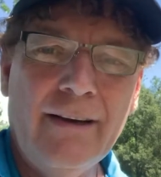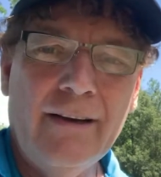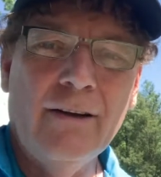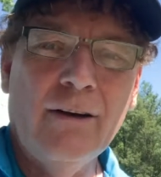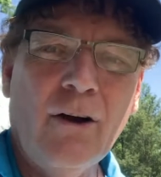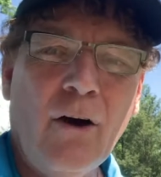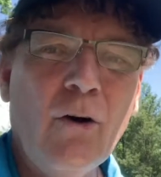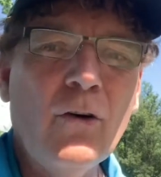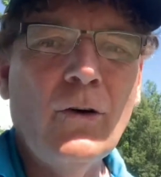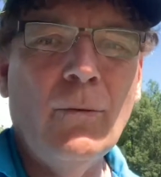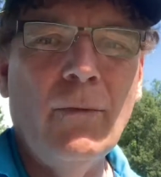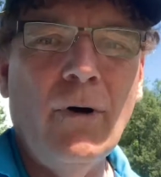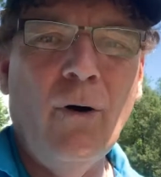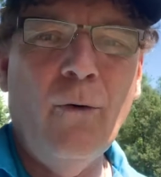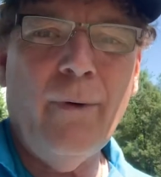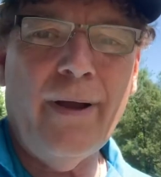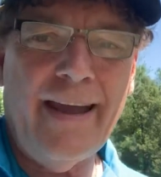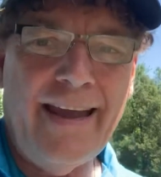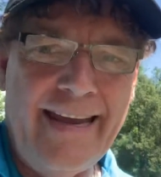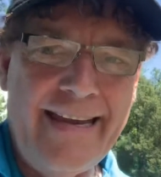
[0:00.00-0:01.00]

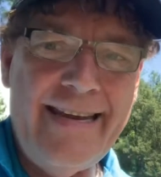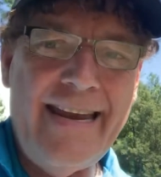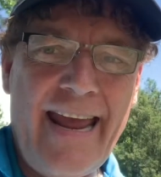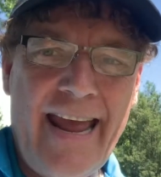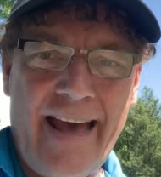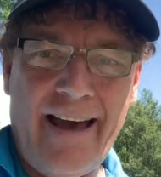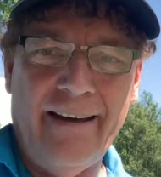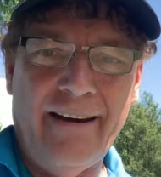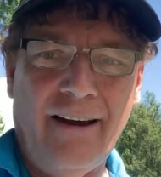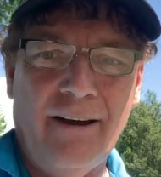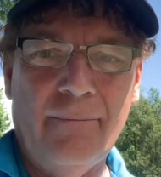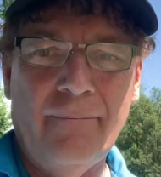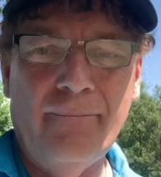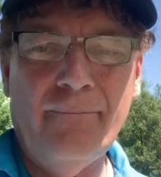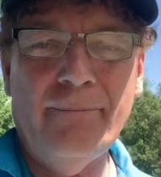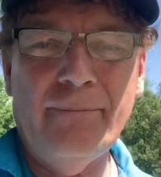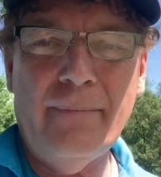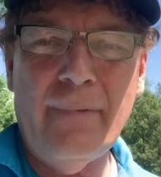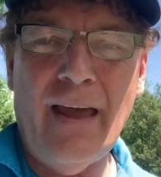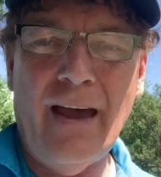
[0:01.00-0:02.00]
Kokomo, Indiana.
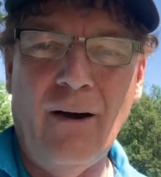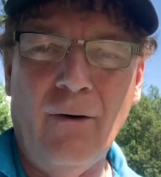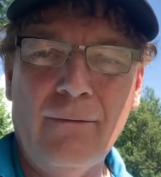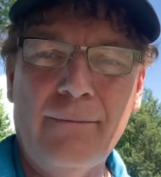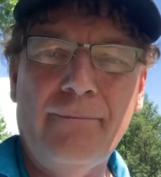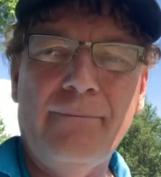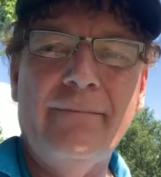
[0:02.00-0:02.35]
Now,